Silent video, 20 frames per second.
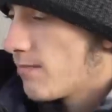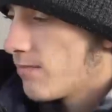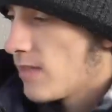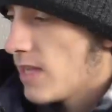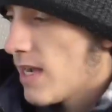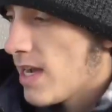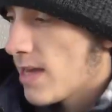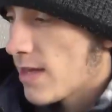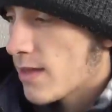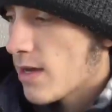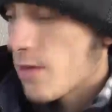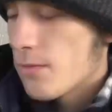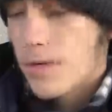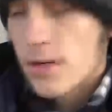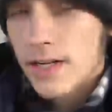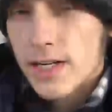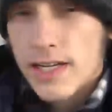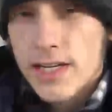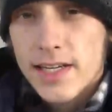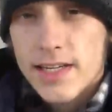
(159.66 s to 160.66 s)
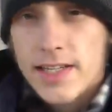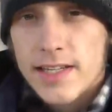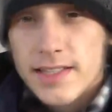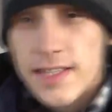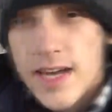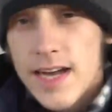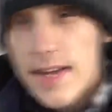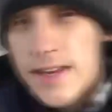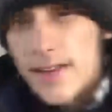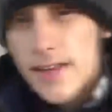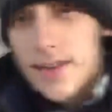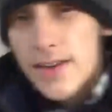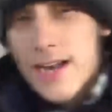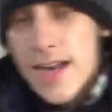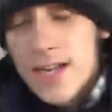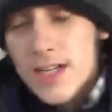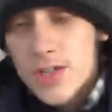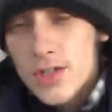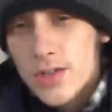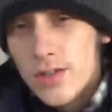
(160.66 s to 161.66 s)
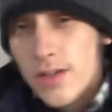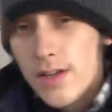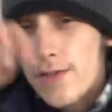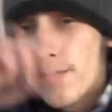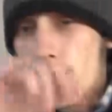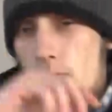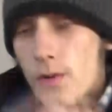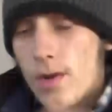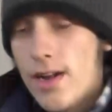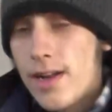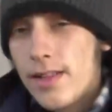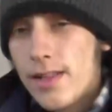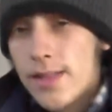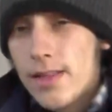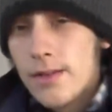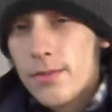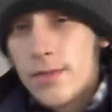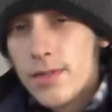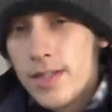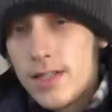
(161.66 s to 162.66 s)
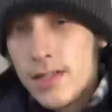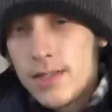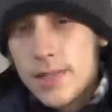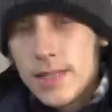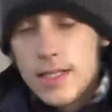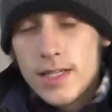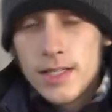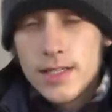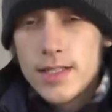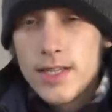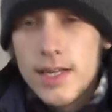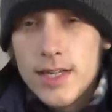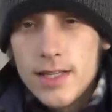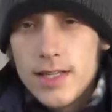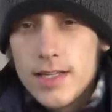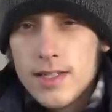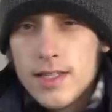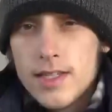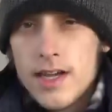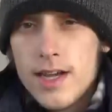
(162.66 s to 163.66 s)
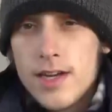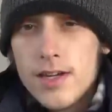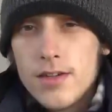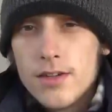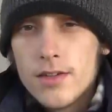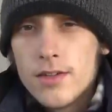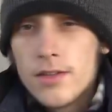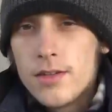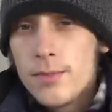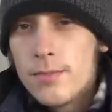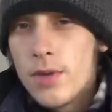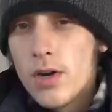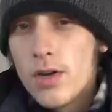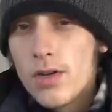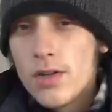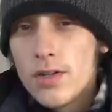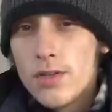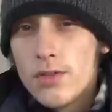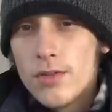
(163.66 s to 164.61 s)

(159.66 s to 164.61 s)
Yeah, I thought we were gonna get kicked out of there actually. For a while I thought we were gonna get kicked out of the entire parking